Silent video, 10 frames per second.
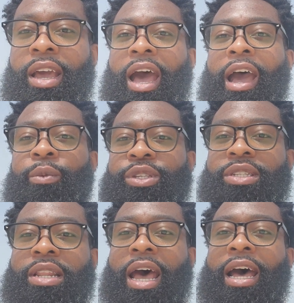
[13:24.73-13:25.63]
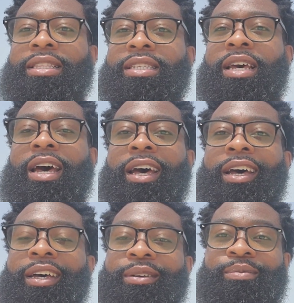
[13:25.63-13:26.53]
I was not
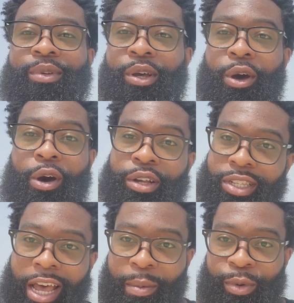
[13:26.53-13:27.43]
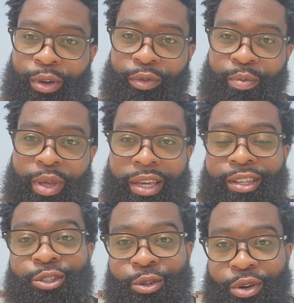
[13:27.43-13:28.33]
on top of making
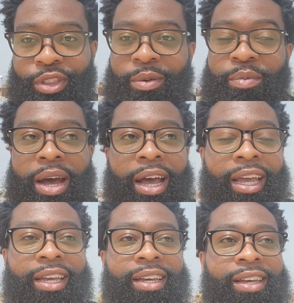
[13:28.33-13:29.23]
sure that my